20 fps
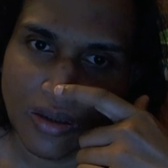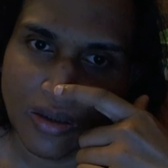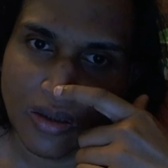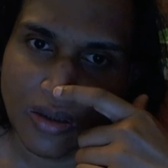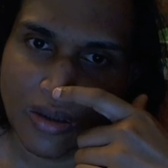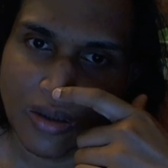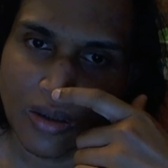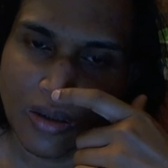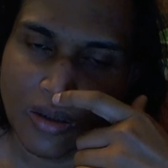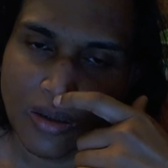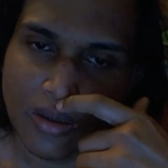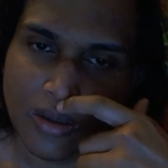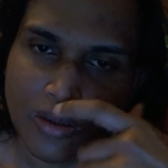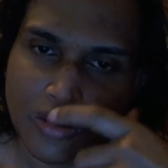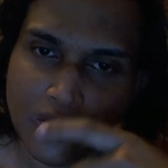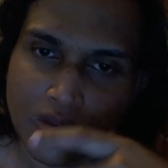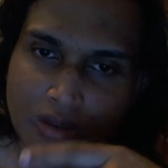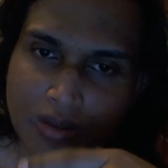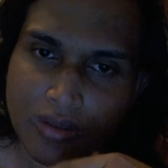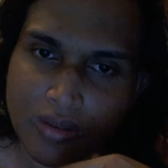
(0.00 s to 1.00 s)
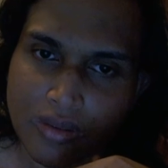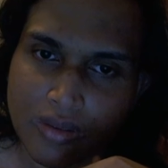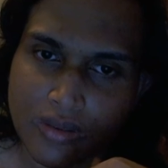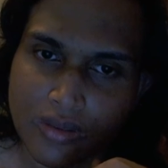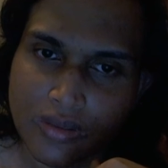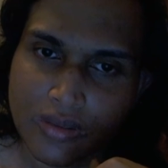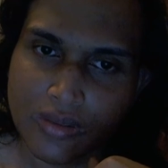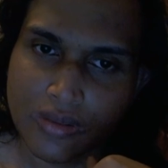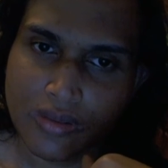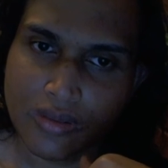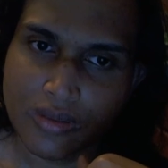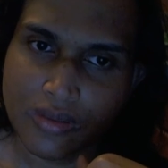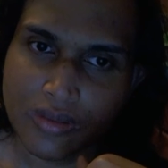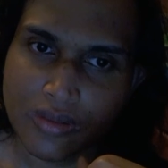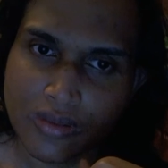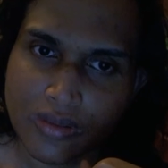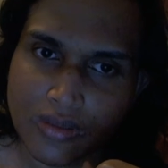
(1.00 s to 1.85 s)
(silence)